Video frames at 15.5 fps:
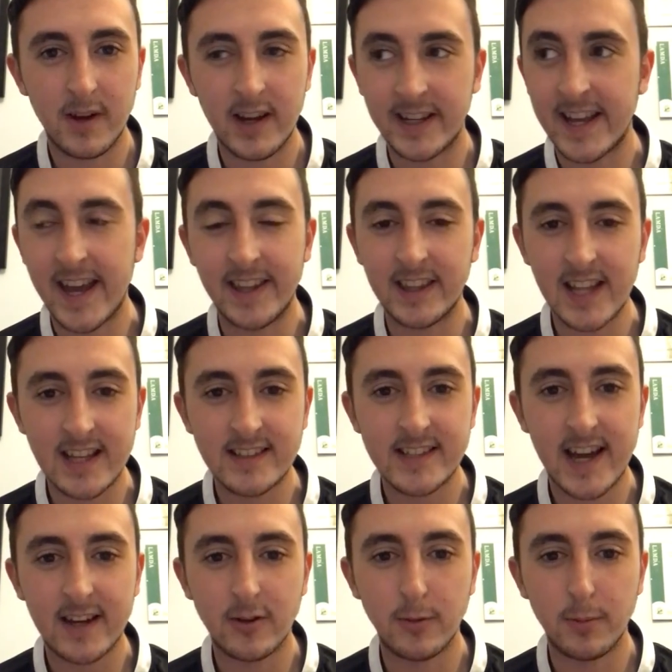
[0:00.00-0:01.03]
again, last
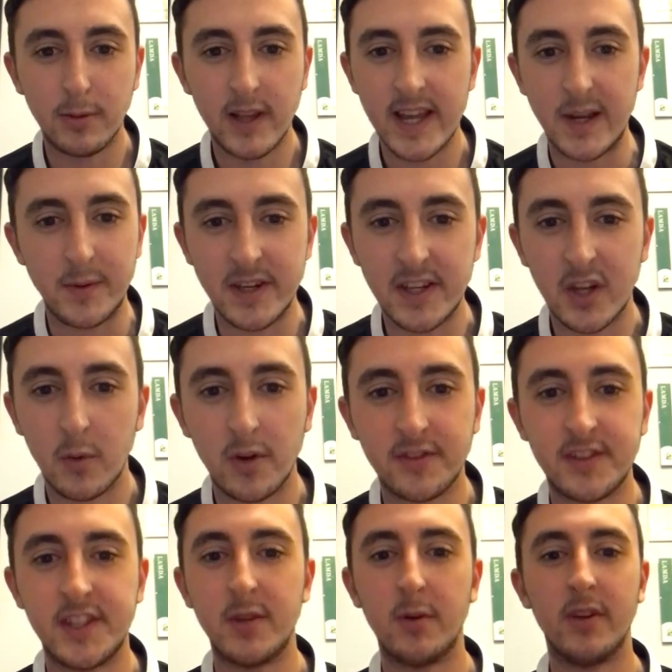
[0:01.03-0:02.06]
tackle play, we didn't know what
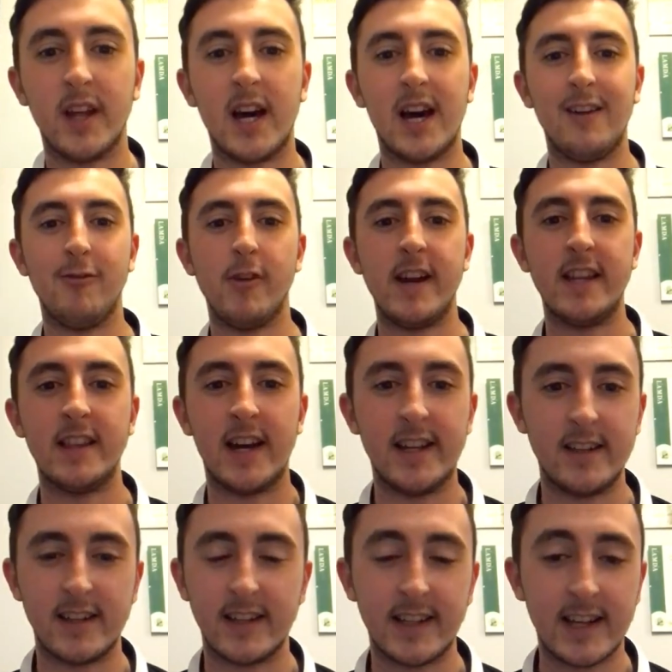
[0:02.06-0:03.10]
to do on the halfway
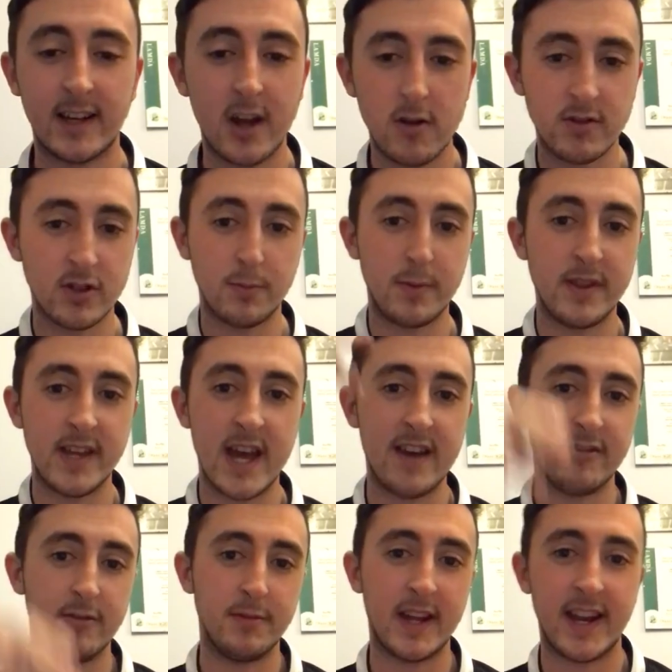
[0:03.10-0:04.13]
line. It goes up in the air
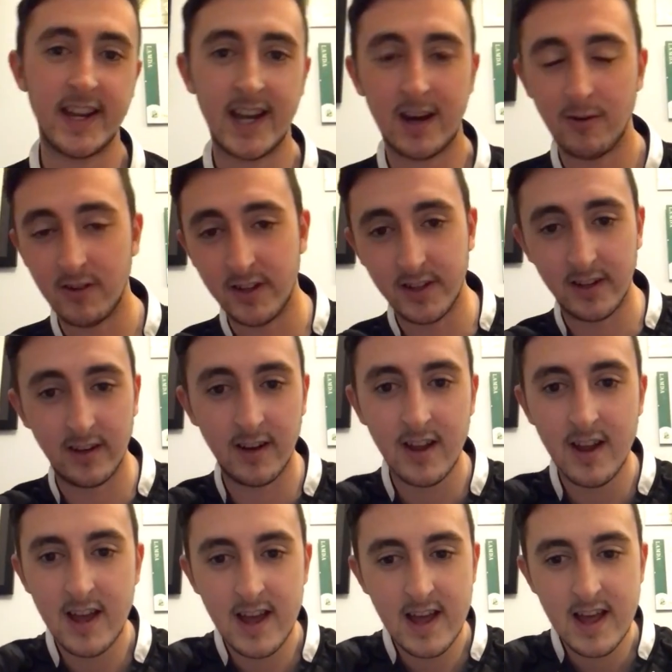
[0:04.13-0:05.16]
from Danny Houghton, and
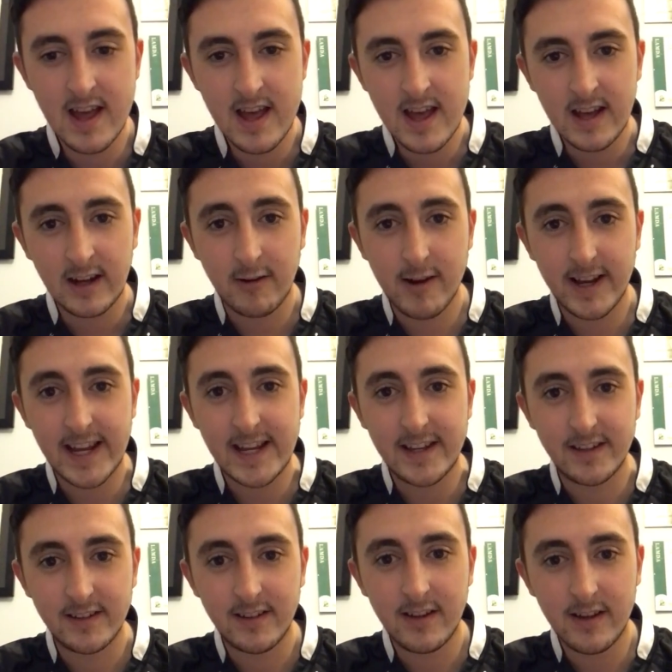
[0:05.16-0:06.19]
Greg
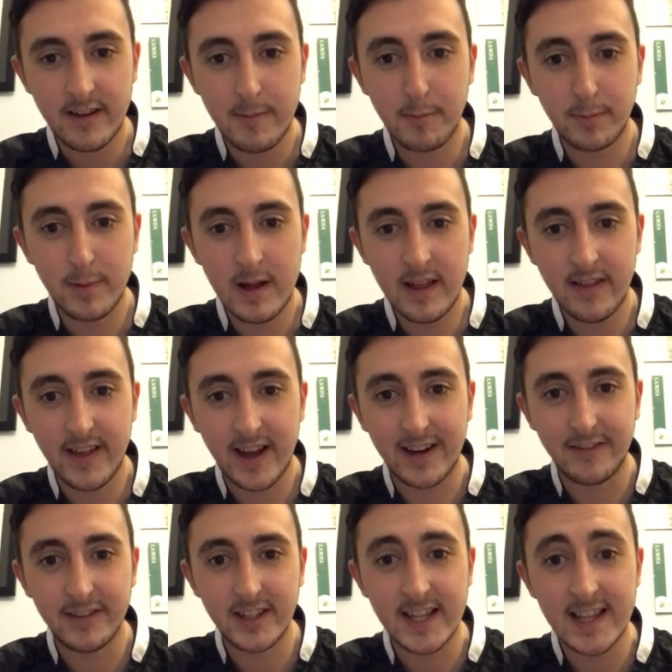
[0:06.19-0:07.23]
Eden,
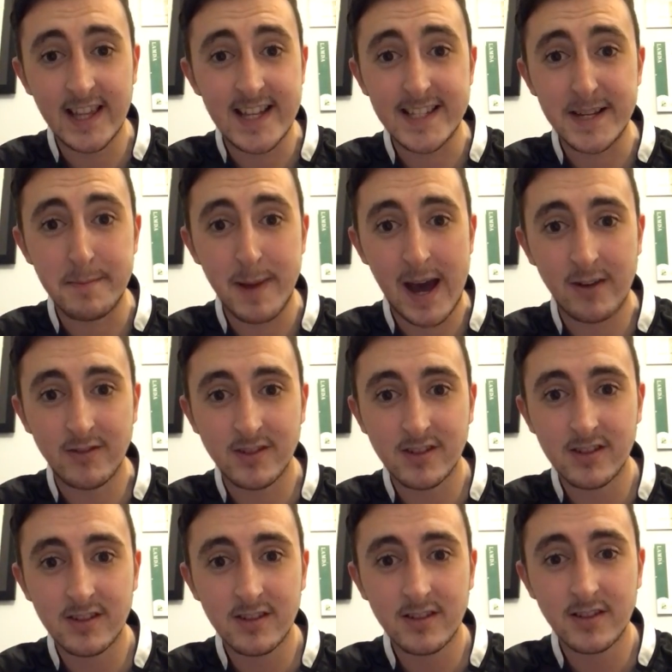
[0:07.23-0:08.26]
thankfully, lets it
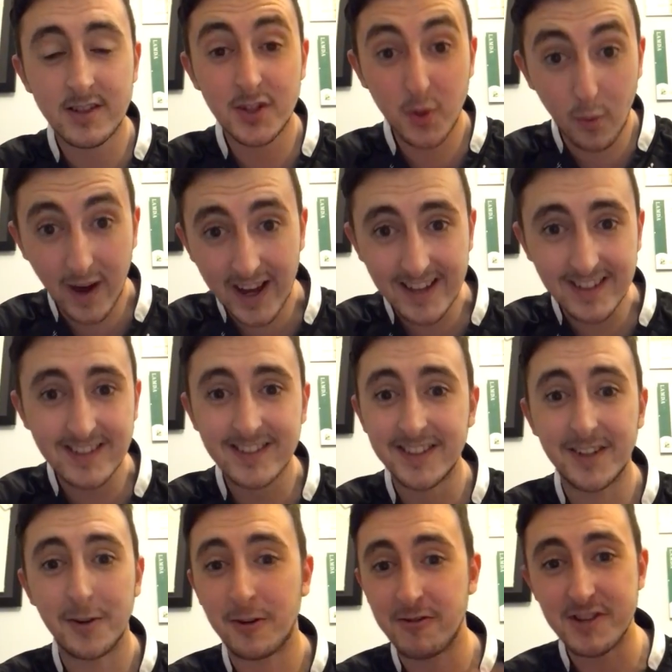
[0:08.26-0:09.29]
bounce twice.
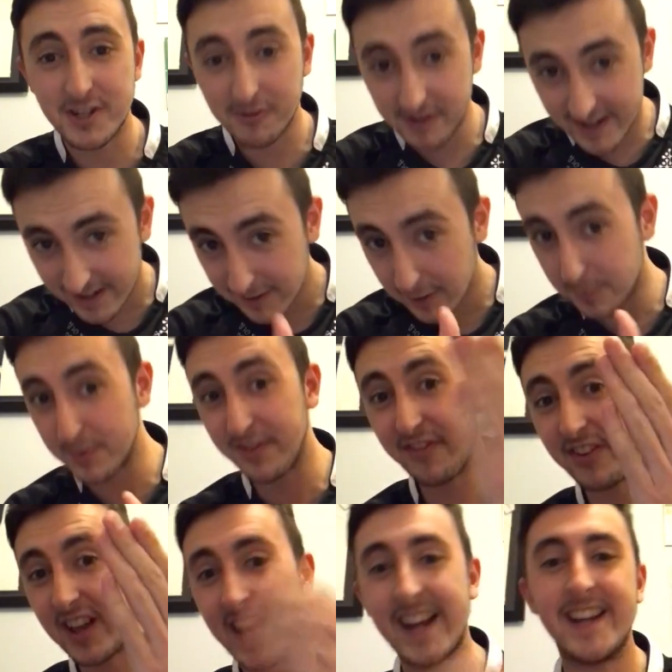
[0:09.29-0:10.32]
Chris Green comes
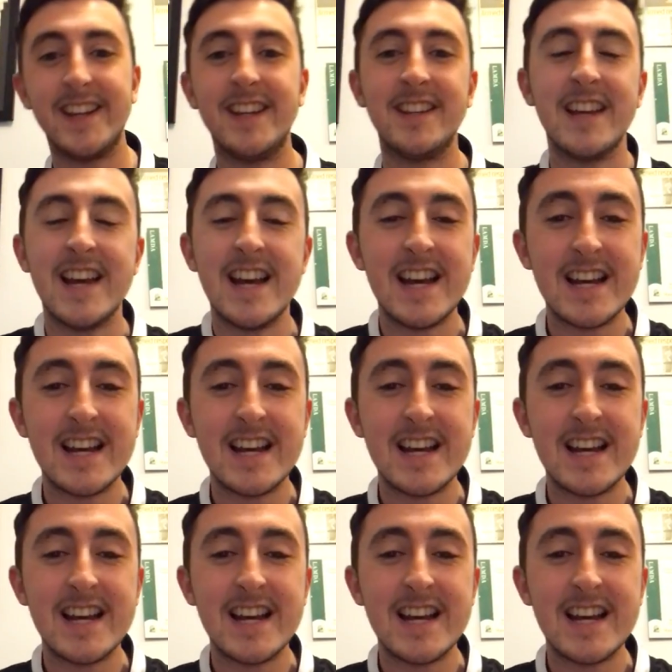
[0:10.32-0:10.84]
flying in,